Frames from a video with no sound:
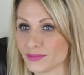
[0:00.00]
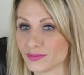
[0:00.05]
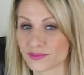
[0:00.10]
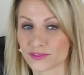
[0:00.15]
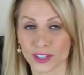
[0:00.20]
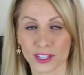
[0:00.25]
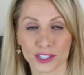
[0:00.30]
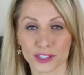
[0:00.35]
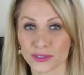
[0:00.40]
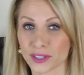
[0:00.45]

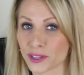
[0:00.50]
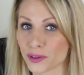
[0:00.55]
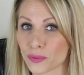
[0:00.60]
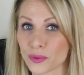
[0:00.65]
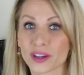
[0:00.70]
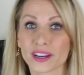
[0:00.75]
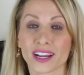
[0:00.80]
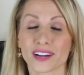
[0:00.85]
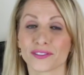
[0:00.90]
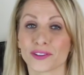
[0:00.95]
frustrated or
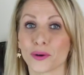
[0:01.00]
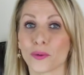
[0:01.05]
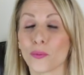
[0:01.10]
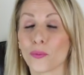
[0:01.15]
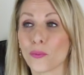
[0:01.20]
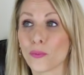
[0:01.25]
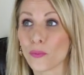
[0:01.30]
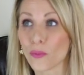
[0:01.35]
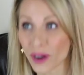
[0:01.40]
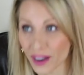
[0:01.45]
whatever,
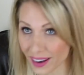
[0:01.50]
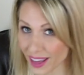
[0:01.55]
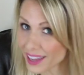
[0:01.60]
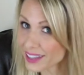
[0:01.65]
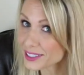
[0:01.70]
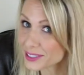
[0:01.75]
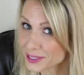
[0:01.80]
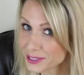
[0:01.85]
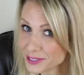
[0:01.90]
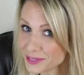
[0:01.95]
what I
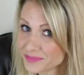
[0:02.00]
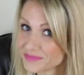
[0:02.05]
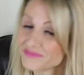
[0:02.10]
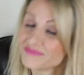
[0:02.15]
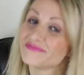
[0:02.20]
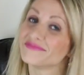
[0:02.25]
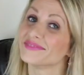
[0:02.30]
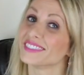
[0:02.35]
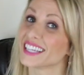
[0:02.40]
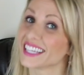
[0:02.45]
do
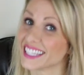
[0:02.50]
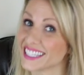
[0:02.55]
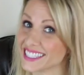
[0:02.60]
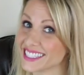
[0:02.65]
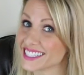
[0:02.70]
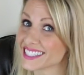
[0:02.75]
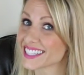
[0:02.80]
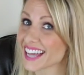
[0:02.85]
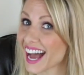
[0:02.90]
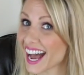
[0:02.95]

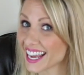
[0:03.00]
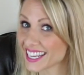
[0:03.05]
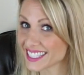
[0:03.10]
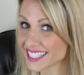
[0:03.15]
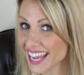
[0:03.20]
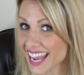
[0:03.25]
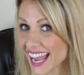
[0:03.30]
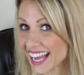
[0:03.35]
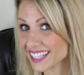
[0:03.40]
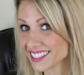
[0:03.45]
is I
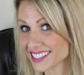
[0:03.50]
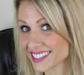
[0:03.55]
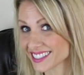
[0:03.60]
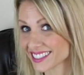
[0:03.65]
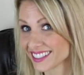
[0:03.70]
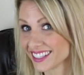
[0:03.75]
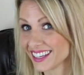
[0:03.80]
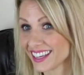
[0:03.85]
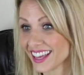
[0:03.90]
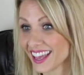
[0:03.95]
dance.
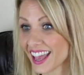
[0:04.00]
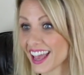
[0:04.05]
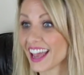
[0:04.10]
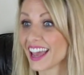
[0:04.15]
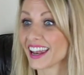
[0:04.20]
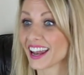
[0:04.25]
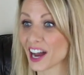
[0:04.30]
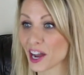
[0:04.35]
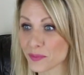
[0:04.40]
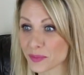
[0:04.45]

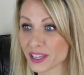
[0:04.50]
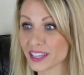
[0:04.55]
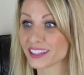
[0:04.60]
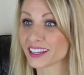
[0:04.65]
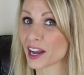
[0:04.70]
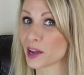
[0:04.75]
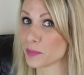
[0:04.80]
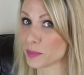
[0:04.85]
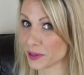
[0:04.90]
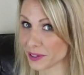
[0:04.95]
And I mean,
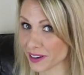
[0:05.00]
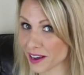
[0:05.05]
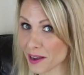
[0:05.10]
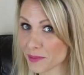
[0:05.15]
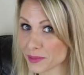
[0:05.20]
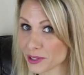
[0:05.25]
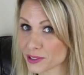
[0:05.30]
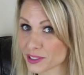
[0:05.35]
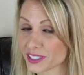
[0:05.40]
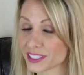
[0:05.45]
I put on
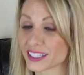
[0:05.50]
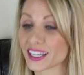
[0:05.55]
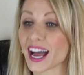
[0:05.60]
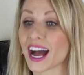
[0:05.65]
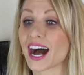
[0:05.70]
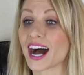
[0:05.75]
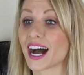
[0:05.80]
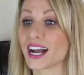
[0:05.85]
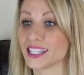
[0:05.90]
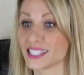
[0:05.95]
music,
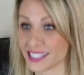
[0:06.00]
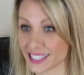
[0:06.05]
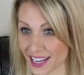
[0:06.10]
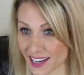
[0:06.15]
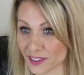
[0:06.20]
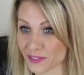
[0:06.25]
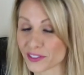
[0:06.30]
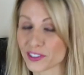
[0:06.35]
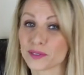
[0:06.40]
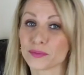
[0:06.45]
I
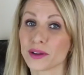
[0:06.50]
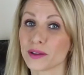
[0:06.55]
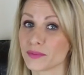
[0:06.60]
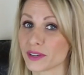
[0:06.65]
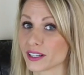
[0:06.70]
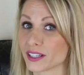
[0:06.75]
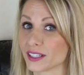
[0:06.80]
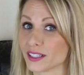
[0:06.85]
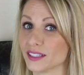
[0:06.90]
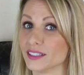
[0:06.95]
stand in front of my
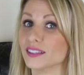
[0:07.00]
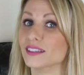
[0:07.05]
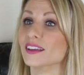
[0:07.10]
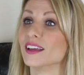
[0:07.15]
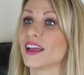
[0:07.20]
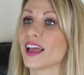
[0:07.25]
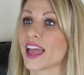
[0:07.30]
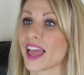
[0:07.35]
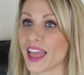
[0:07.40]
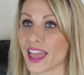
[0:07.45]
mirror,
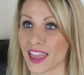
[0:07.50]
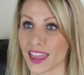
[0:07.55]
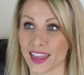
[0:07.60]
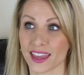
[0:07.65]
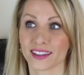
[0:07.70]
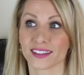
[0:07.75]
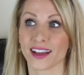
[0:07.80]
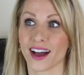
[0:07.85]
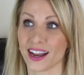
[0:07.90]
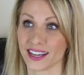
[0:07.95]

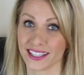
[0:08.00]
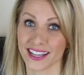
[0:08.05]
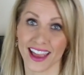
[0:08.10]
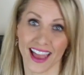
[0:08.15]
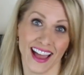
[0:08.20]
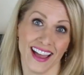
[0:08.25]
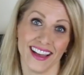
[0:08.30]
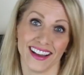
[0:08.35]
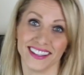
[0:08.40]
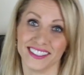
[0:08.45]
and I
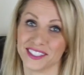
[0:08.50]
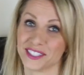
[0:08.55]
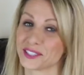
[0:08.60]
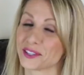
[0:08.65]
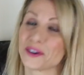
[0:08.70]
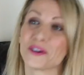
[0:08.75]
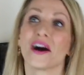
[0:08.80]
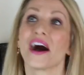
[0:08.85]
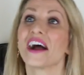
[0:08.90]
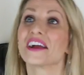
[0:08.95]
dance.
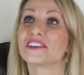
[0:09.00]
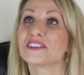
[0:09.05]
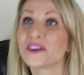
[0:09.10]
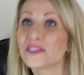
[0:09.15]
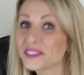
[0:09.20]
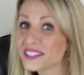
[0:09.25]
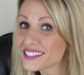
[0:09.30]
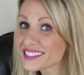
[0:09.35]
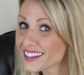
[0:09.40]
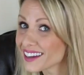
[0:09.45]
So I know
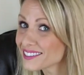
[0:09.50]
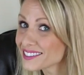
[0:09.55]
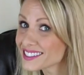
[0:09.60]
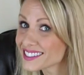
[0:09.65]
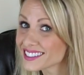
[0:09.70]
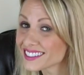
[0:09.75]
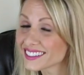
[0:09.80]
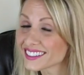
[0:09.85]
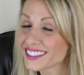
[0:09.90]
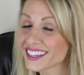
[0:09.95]
it sounds
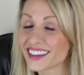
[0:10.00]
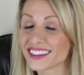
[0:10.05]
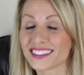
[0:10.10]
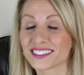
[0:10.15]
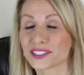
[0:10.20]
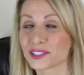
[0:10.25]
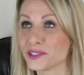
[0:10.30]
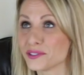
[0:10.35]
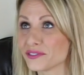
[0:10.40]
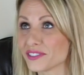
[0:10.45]
silly and
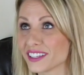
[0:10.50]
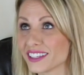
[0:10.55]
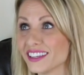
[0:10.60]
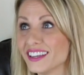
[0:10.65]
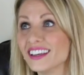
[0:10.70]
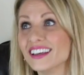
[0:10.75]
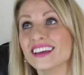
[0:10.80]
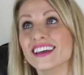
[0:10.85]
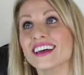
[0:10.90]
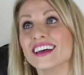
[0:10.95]
it's goofy,